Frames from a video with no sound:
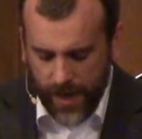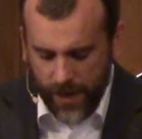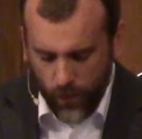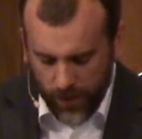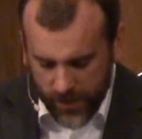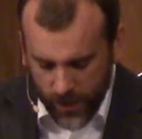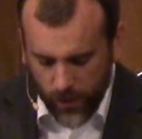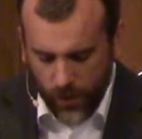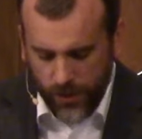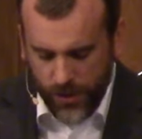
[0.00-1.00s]
And what does the
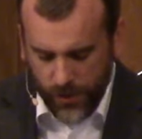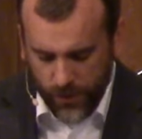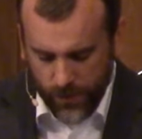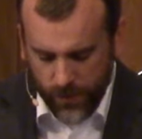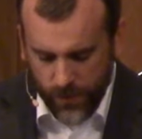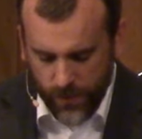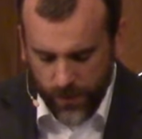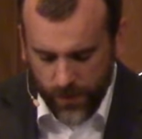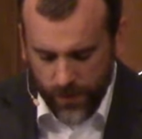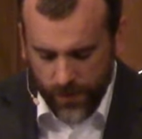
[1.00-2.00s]
Lord do?
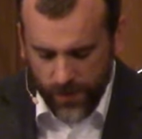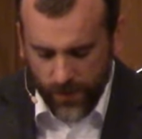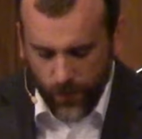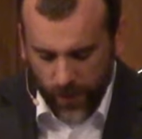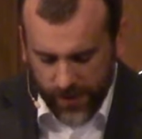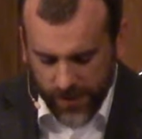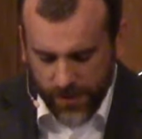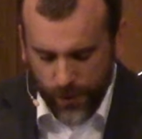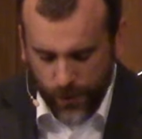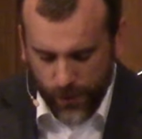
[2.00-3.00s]
What does
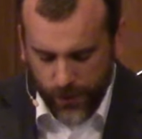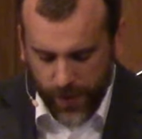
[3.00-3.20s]
the Lord do?